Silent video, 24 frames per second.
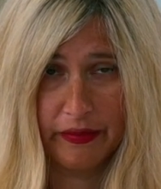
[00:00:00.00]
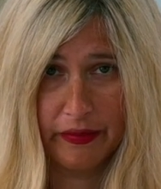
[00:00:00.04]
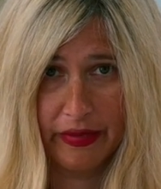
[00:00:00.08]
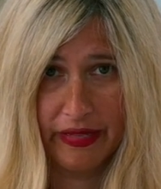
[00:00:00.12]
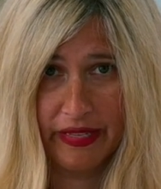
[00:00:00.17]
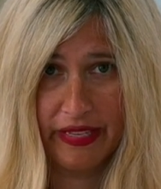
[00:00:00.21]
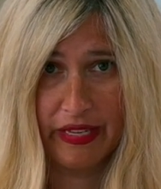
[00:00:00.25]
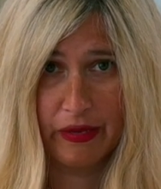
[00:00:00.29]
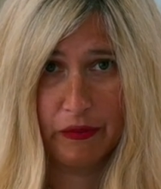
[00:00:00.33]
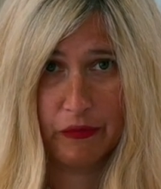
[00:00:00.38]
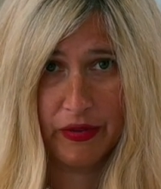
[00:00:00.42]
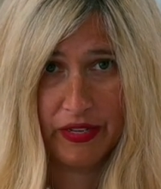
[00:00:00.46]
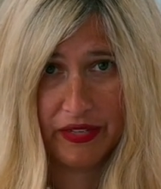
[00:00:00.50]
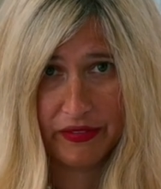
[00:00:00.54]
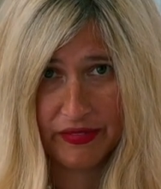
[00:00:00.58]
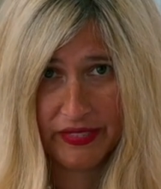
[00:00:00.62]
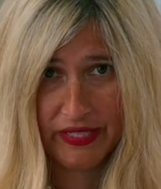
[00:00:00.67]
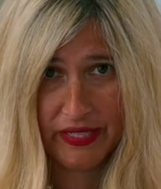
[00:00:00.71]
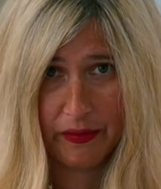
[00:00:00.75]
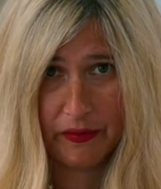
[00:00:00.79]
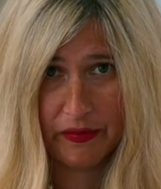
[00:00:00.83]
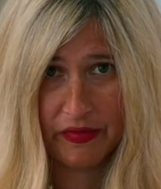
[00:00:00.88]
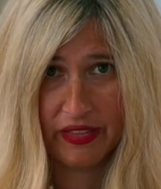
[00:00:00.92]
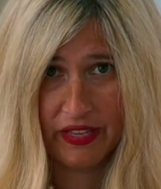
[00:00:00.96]
We get rid of
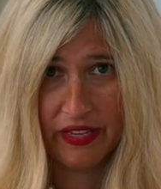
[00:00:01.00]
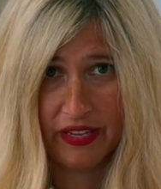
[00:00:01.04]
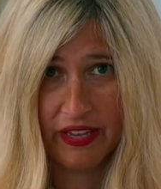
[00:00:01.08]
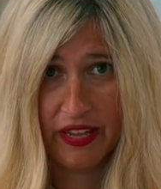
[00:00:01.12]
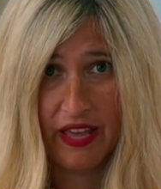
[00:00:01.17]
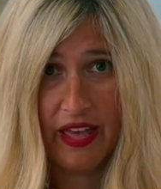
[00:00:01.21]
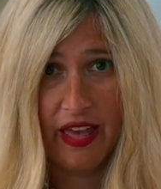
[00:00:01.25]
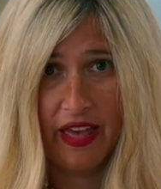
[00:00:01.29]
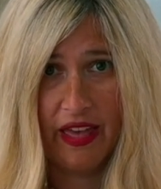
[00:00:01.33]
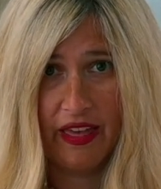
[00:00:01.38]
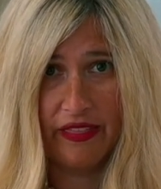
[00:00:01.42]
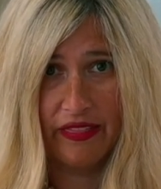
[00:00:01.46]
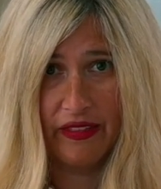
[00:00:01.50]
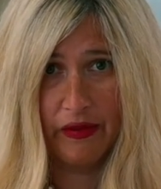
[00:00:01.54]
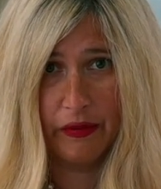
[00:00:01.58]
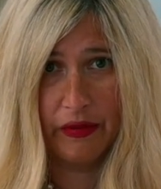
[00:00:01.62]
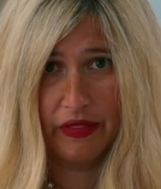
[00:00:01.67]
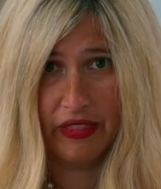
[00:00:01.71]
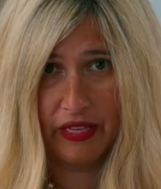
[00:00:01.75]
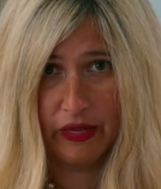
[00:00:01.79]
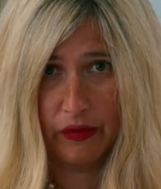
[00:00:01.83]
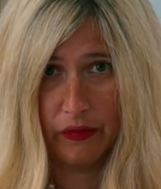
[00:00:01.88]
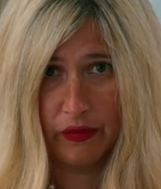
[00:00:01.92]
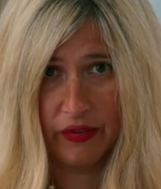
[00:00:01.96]
something that we
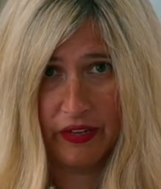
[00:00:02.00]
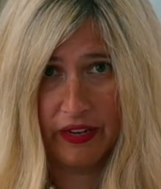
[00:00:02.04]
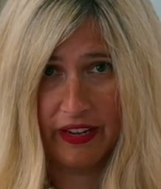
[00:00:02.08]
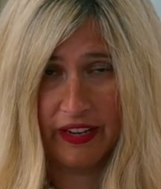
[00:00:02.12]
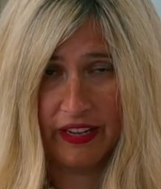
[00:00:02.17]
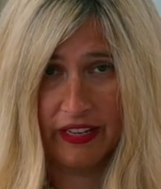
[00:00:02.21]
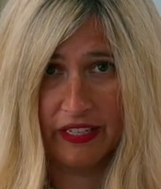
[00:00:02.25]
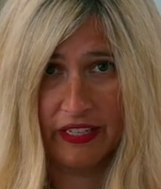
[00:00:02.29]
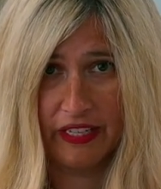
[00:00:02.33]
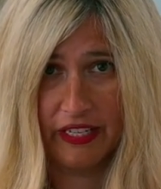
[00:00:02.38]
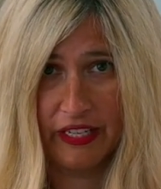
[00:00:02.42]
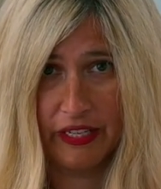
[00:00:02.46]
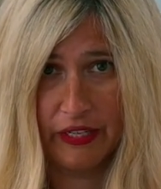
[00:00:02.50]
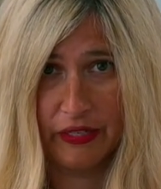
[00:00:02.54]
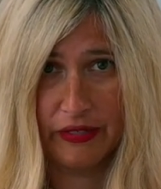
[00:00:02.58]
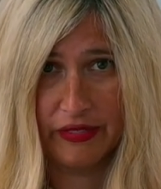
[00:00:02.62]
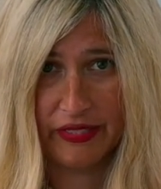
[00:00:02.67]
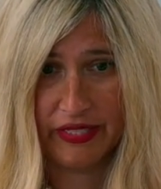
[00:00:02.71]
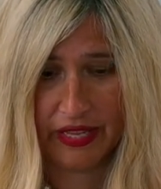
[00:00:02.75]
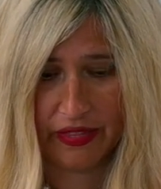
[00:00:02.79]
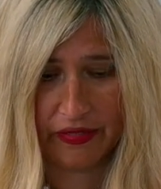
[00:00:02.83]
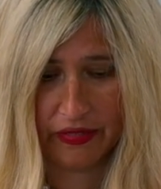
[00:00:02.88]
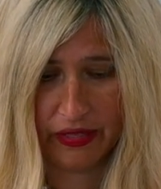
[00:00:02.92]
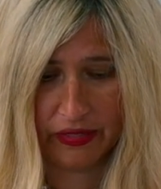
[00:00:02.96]
think we're not going to
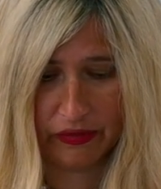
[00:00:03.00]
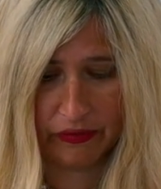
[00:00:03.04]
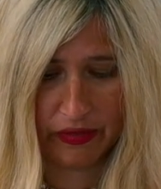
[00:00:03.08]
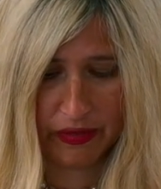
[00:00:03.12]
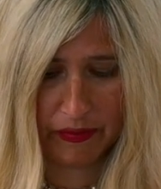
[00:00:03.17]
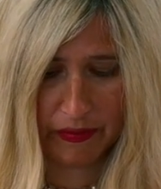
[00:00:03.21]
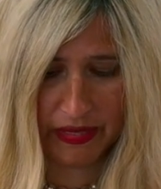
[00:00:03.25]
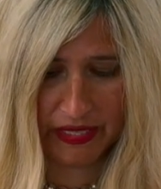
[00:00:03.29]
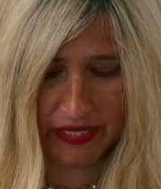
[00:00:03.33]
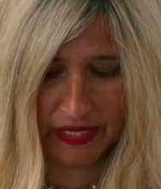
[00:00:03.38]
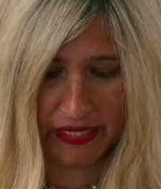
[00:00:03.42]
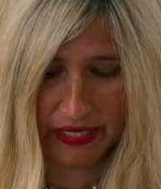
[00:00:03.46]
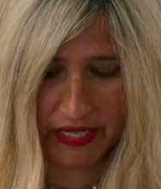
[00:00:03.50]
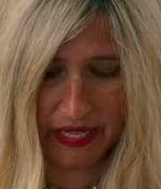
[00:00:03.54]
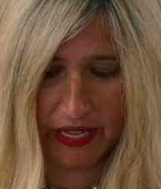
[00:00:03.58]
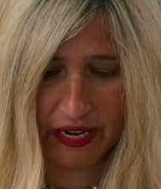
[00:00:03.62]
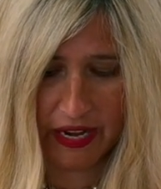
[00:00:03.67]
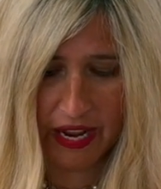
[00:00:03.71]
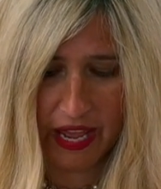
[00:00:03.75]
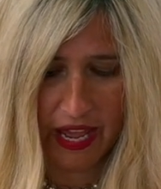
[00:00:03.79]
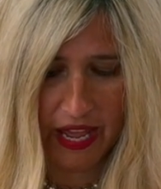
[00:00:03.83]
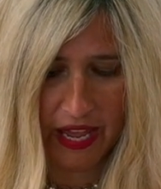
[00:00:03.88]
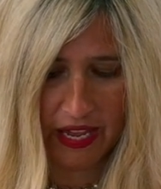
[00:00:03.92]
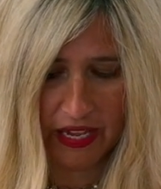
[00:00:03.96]
use, and then we miss it.